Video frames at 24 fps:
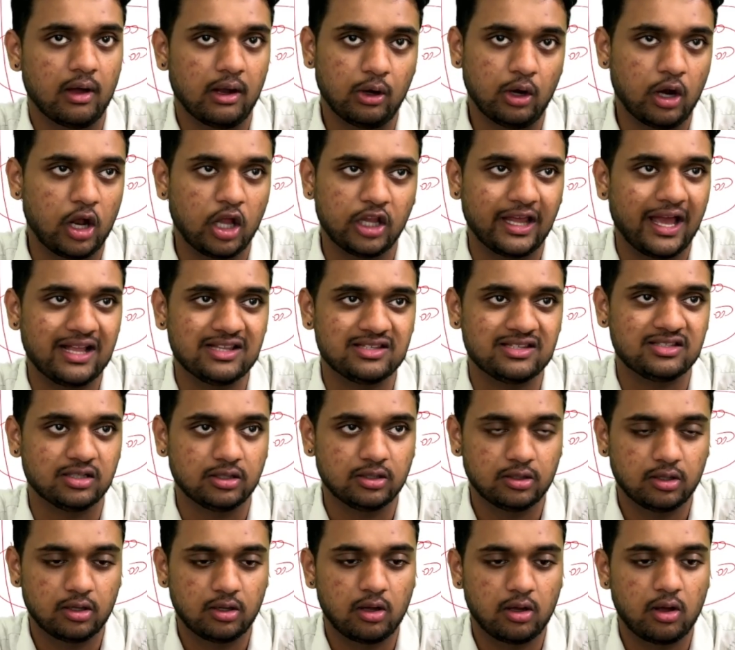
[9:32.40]
Not the answer.
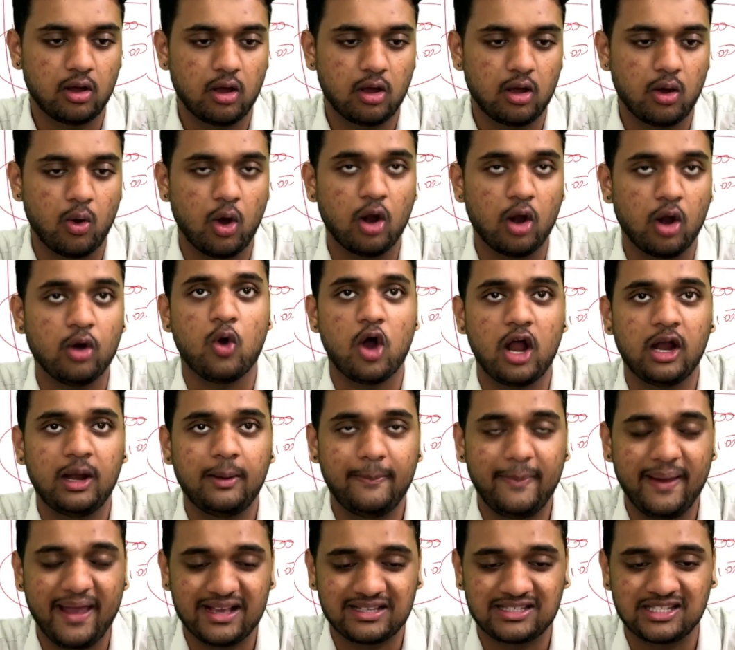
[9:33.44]
On what
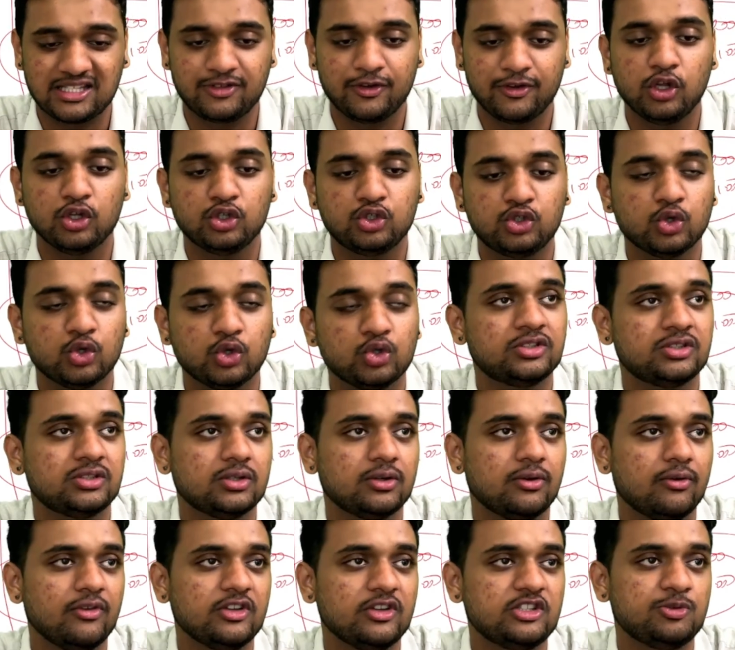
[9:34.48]
basis will you choose
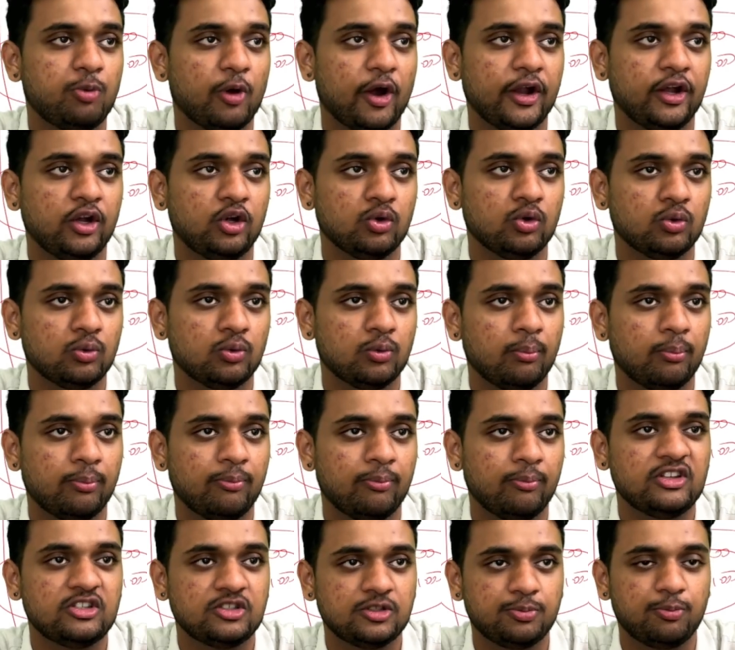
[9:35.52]
which point to
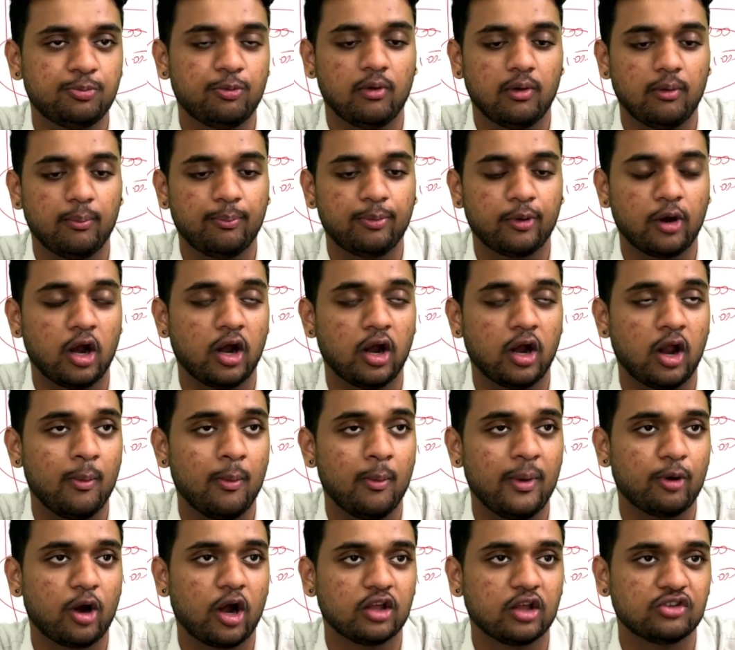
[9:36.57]
how many
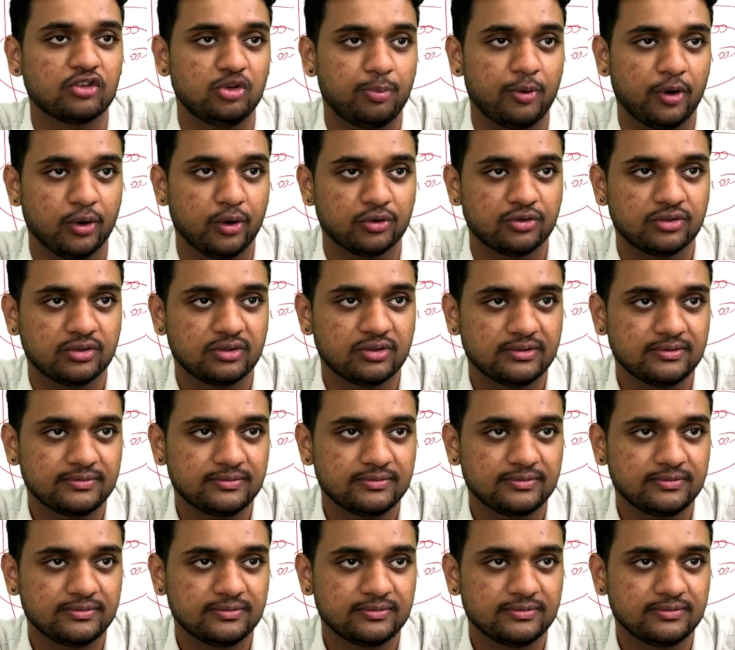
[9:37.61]
products to produce?